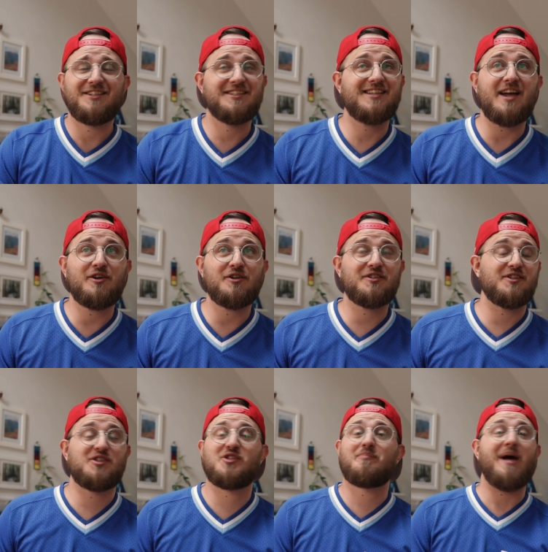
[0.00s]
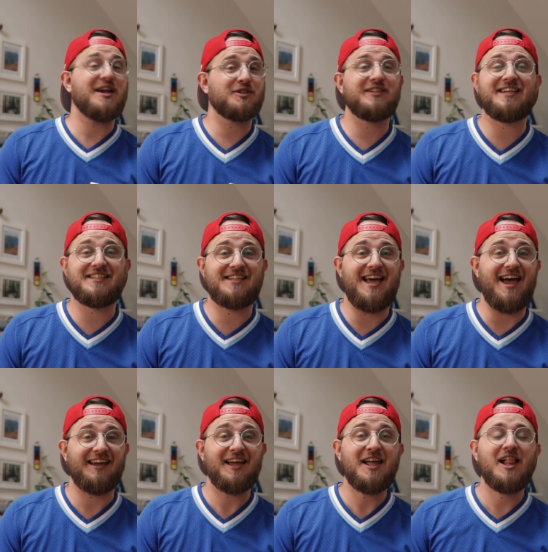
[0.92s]
Designers, especially in
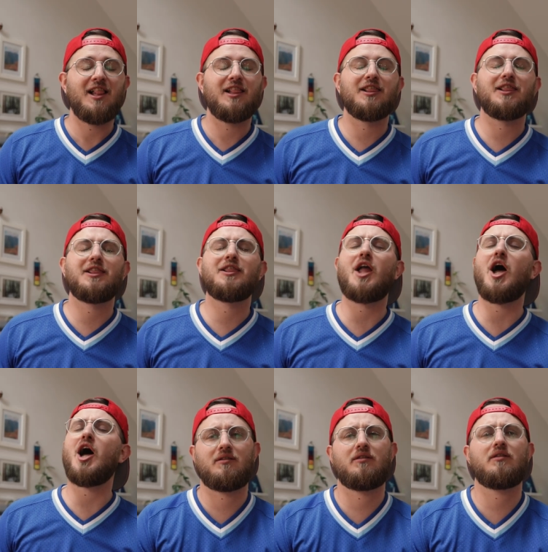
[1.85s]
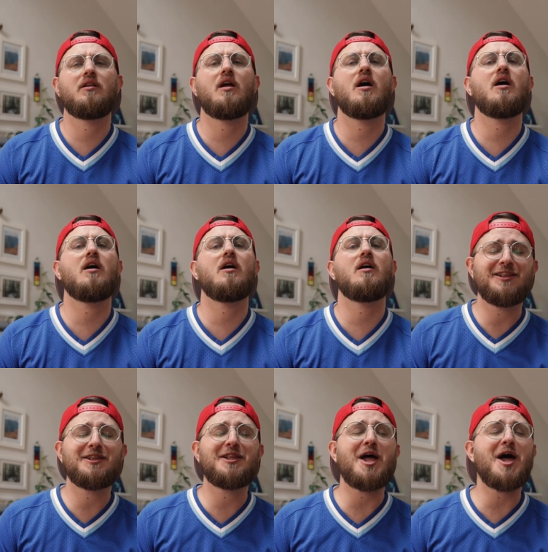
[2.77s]
tech, love, love,
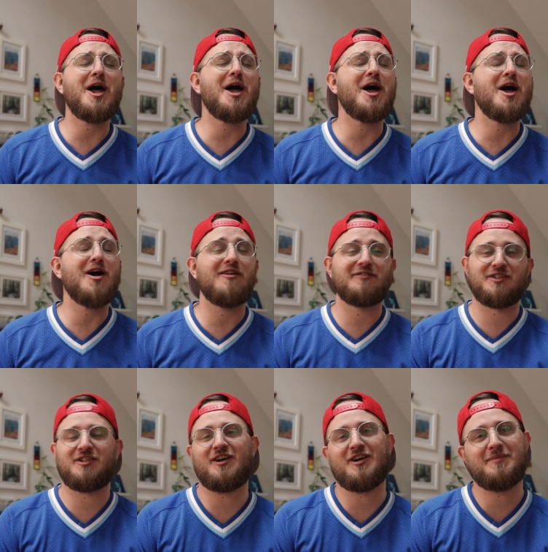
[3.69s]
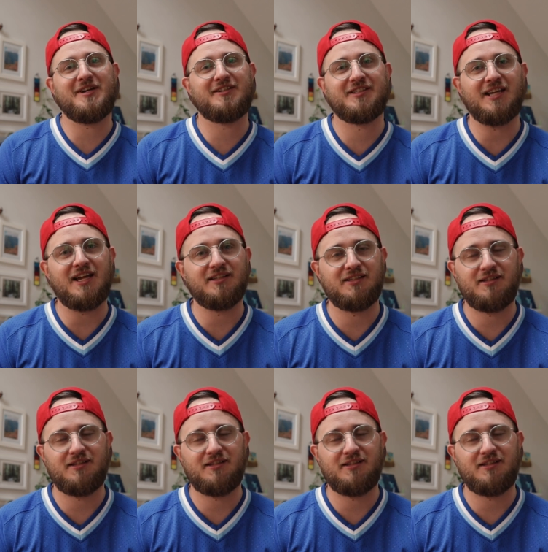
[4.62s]
love to talk about design